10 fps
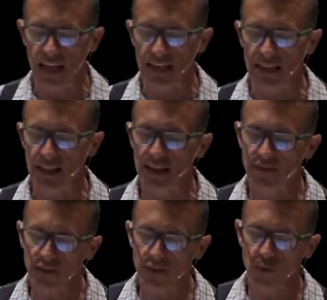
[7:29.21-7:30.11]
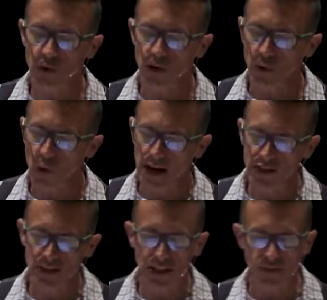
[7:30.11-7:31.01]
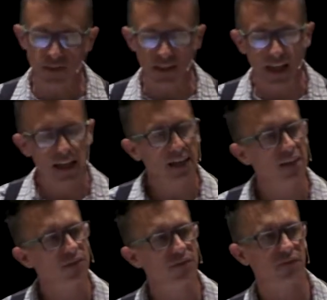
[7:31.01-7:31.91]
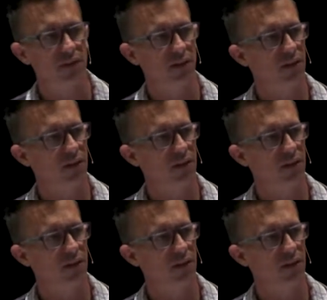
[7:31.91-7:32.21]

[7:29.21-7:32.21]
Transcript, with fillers: and David, we're going to watch David cave.